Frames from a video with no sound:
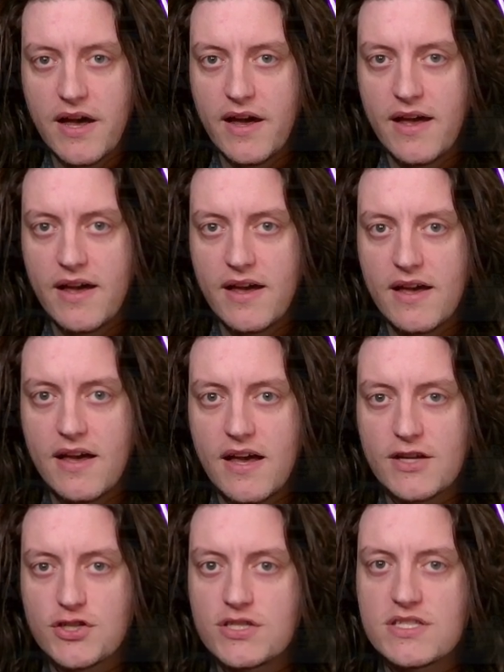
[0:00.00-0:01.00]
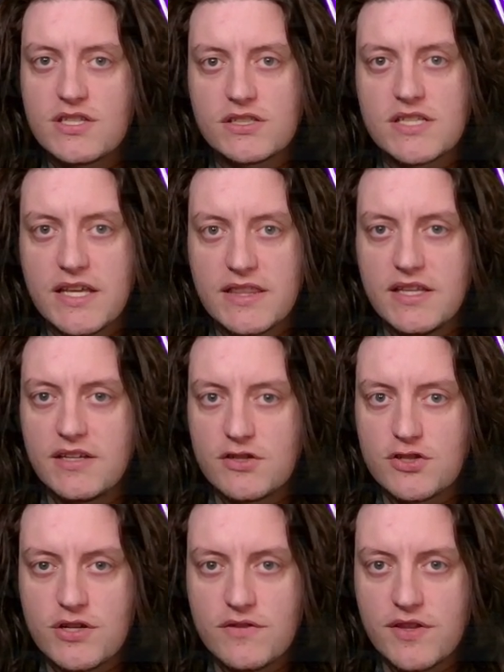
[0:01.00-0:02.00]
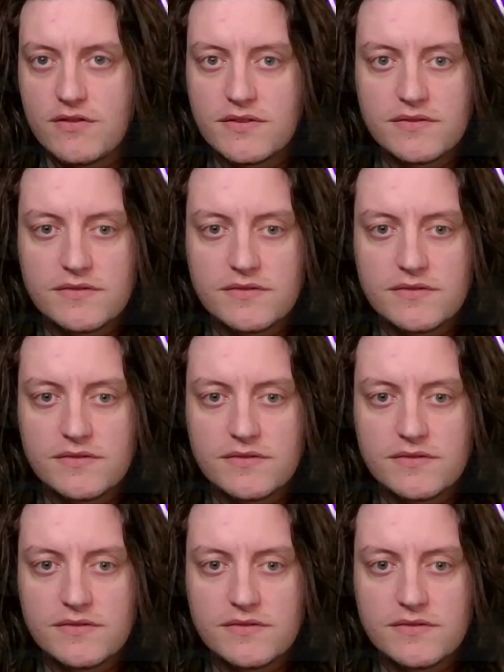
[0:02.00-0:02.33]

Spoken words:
I should still take the initiative, though.